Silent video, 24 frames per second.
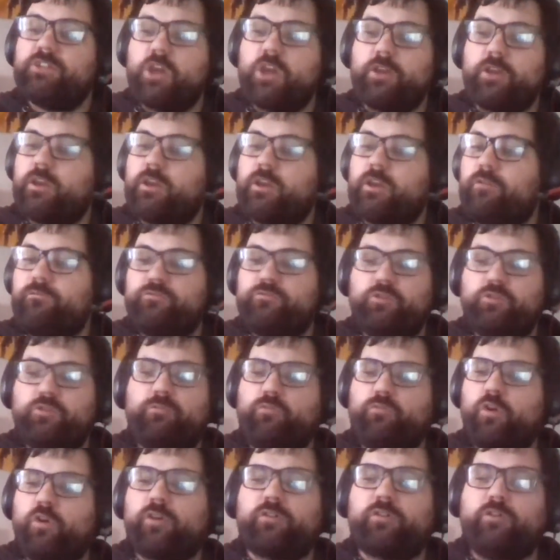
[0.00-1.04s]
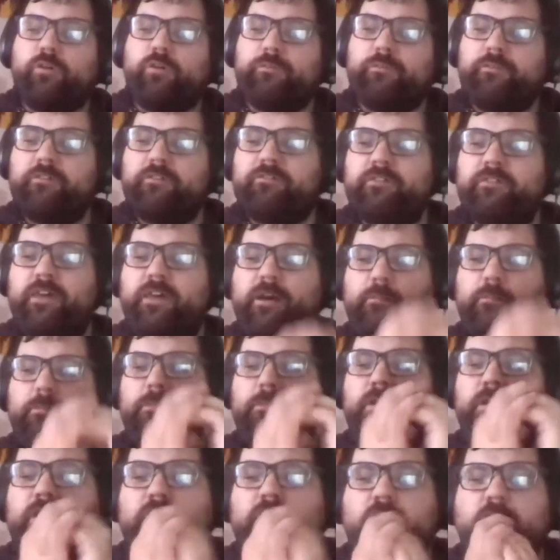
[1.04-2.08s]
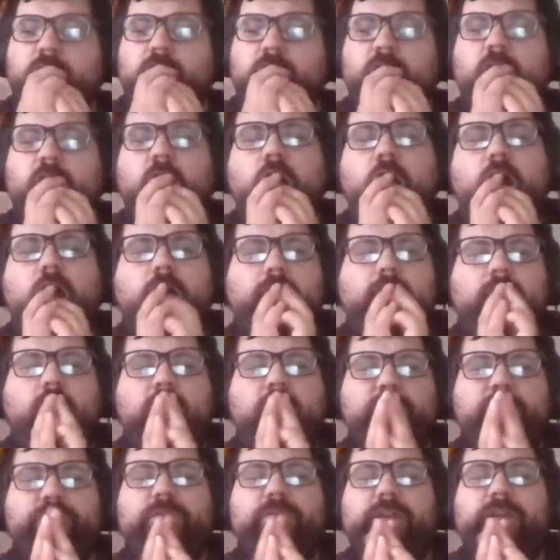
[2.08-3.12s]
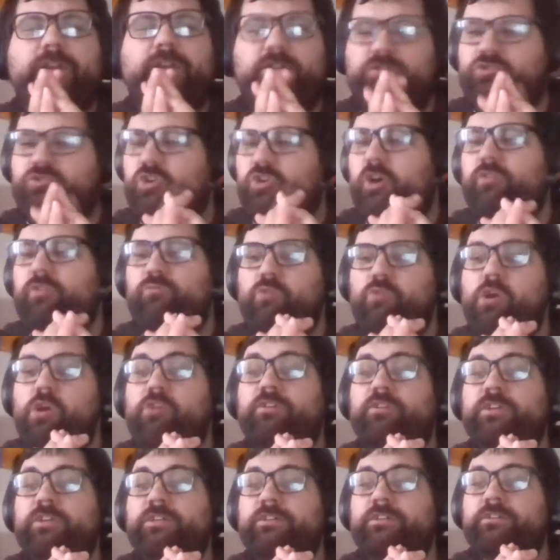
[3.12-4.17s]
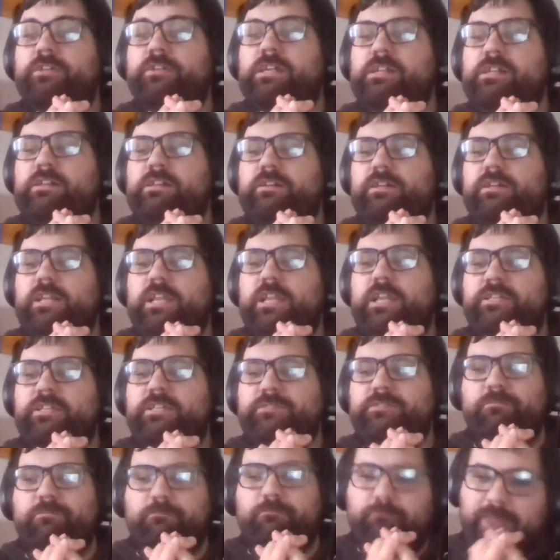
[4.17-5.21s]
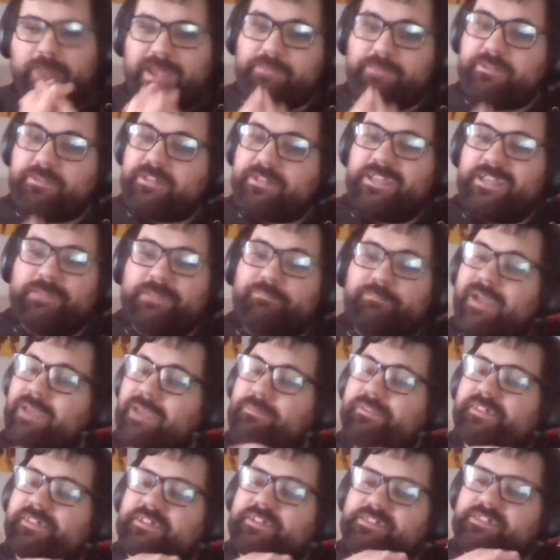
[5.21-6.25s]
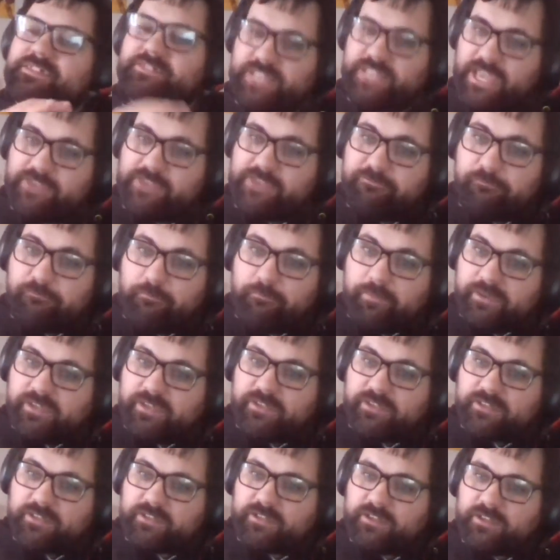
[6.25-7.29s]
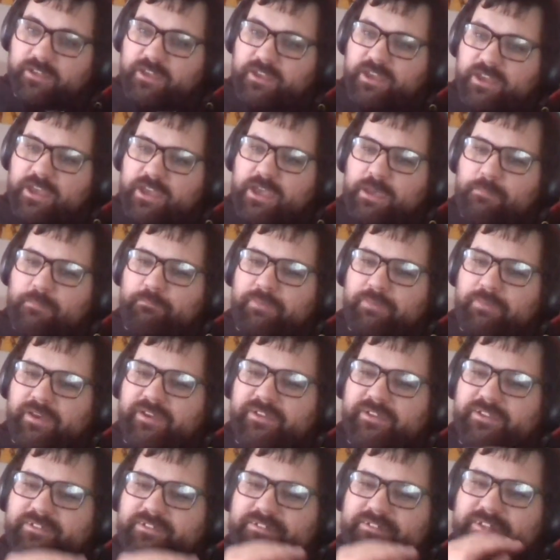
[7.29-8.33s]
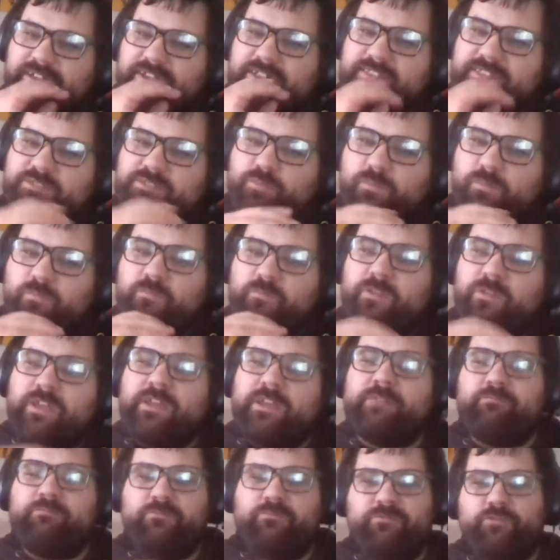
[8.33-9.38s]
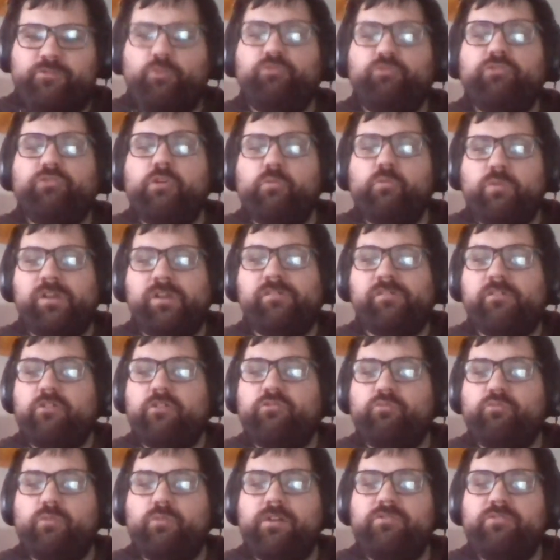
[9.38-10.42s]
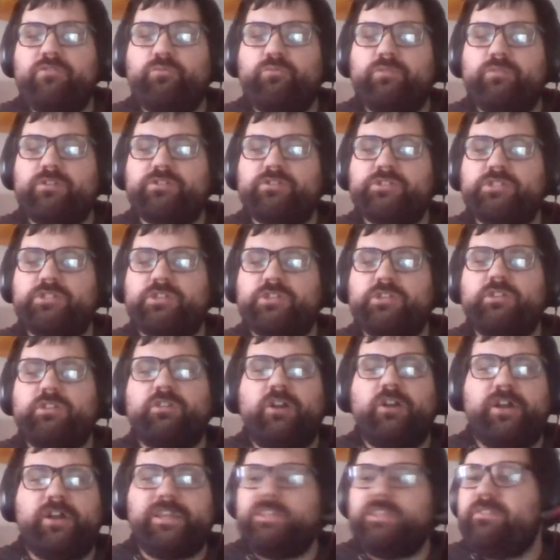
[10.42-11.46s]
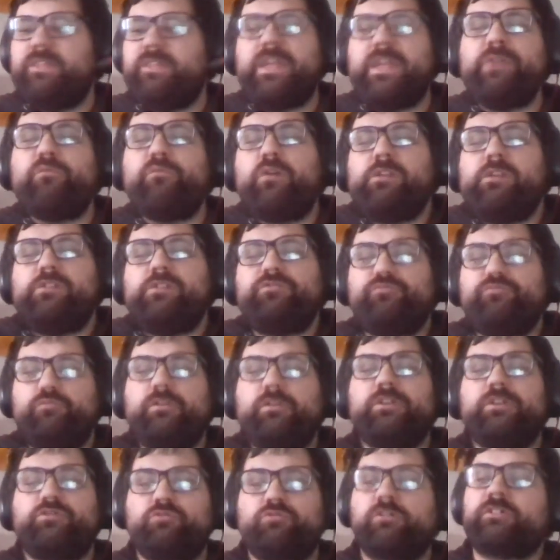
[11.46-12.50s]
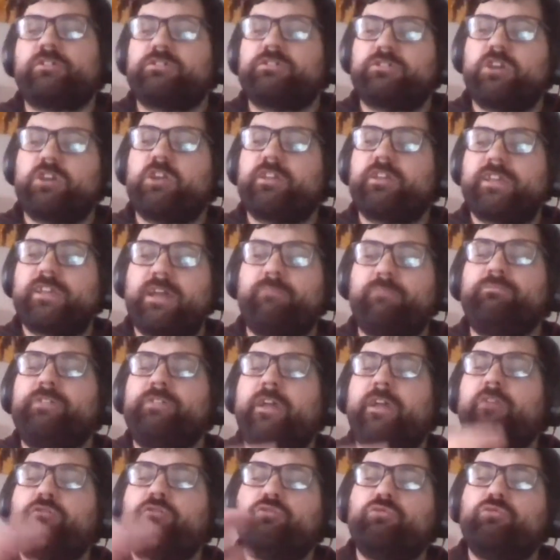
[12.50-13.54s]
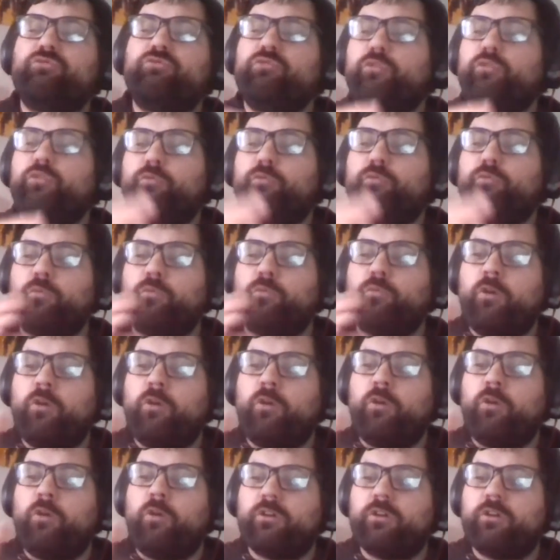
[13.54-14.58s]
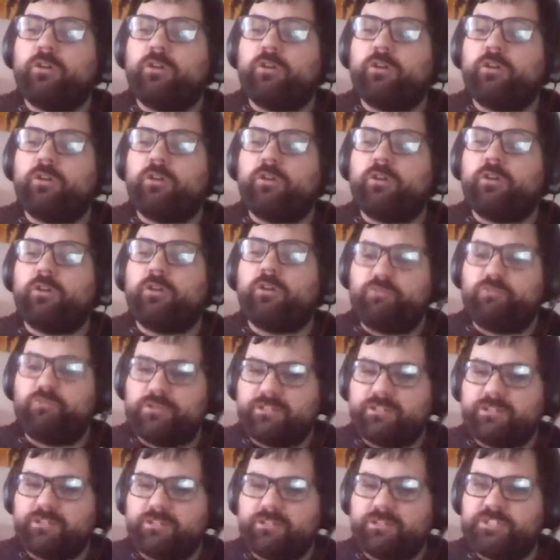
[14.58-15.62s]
John Roker on this. I think John Roker is maybe the safe pick, but it's also one of those ones which like everyone is really strong. It's going to come down to sort of what questions are asked and what comes up.